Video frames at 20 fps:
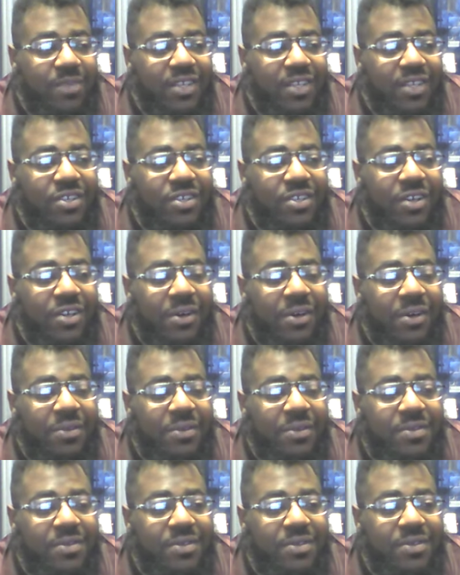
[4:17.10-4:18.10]
you know,
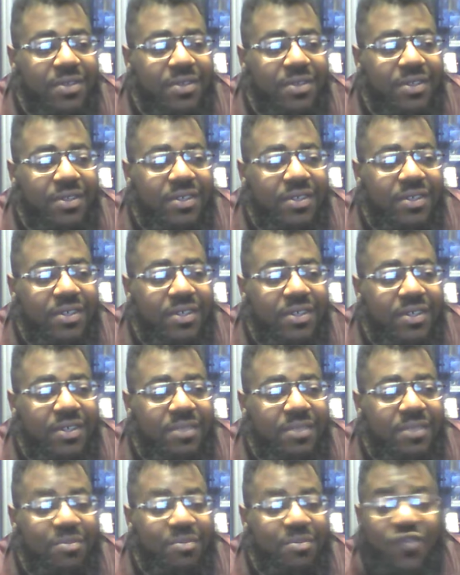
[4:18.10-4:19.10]

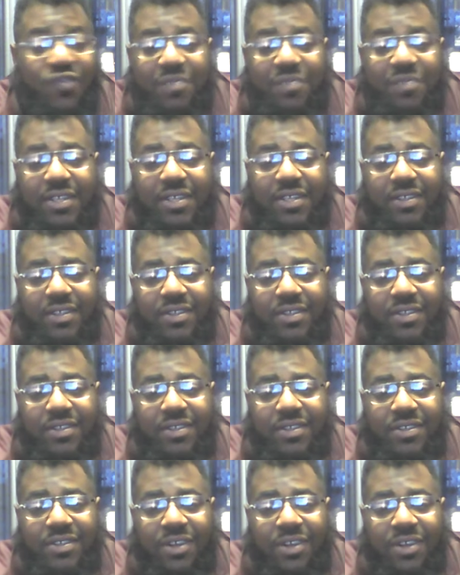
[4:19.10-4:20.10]
movement,
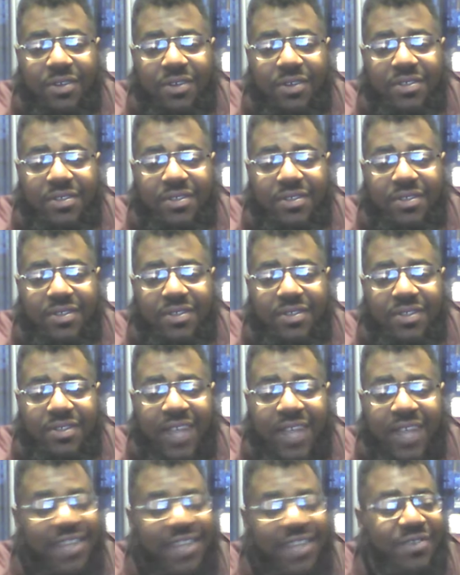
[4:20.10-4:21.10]
you know,
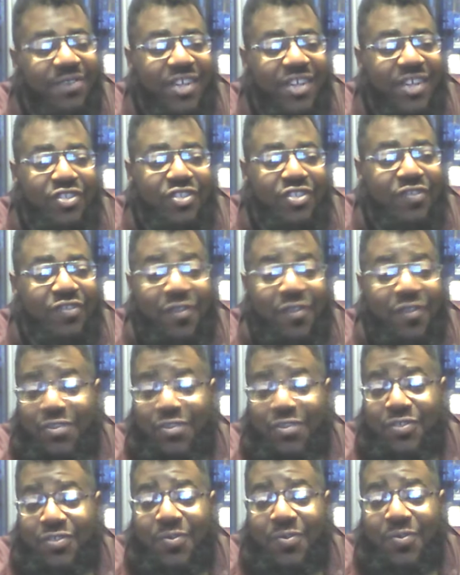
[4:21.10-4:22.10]
not direction as far as
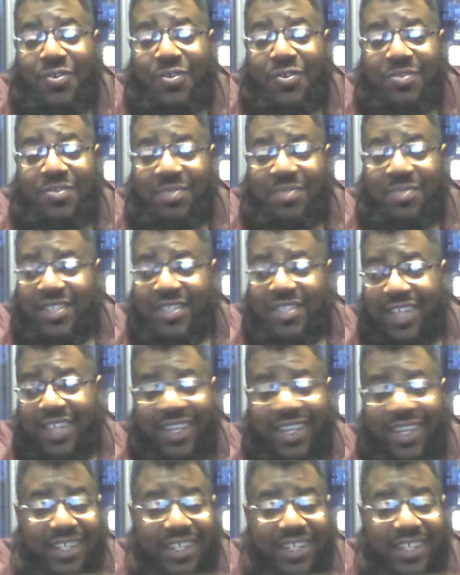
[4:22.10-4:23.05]
swords, but it's like